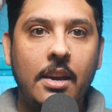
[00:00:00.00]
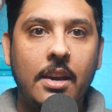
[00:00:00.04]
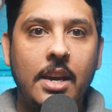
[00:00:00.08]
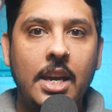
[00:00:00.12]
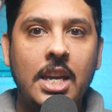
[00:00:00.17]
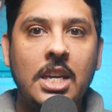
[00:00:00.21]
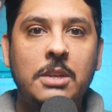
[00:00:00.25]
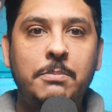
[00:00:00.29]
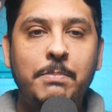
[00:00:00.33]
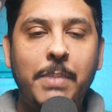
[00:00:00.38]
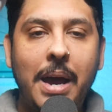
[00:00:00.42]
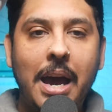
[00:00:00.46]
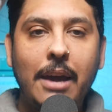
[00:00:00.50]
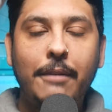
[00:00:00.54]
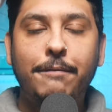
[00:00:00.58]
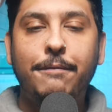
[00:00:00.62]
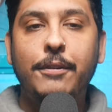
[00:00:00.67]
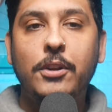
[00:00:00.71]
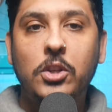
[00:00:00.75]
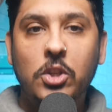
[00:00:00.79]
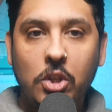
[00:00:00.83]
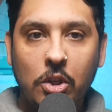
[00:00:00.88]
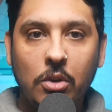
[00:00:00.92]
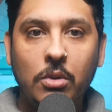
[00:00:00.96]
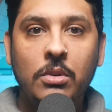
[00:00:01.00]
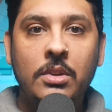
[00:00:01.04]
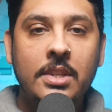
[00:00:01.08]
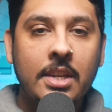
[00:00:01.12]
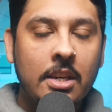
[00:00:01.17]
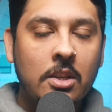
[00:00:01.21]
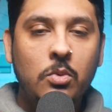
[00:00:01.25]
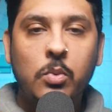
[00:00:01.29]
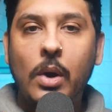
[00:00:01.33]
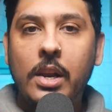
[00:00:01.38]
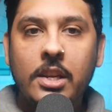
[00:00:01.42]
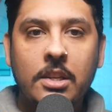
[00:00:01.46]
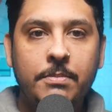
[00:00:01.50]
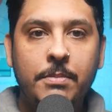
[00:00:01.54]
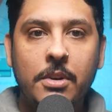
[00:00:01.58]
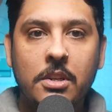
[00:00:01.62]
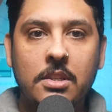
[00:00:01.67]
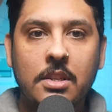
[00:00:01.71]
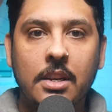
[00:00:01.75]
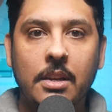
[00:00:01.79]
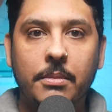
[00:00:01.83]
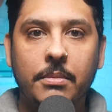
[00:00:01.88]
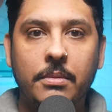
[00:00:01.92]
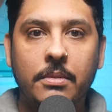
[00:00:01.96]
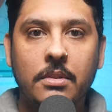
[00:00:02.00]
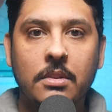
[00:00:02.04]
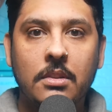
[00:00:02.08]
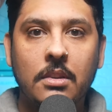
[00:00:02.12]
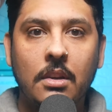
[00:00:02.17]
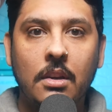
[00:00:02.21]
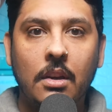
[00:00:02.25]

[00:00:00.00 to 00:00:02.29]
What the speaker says: is bad for Jews as well as Muslims.